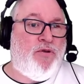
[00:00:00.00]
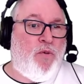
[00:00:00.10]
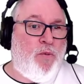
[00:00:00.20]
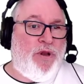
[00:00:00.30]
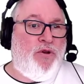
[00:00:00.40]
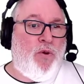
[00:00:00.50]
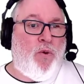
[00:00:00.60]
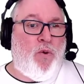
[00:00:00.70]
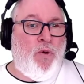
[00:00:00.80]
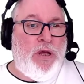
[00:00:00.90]
So what we
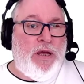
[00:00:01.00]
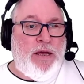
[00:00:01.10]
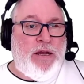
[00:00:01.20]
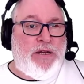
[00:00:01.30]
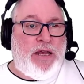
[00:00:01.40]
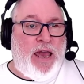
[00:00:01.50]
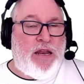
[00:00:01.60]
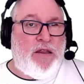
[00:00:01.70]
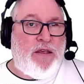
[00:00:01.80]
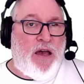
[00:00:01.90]
do to get
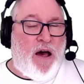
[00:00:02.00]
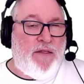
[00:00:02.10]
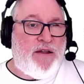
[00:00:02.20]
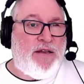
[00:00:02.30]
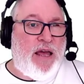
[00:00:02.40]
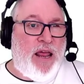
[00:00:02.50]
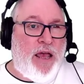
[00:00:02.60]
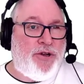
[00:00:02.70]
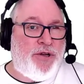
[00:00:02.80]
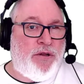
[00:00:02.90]
it the other
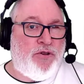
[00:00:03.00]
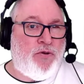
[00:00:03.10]
direction,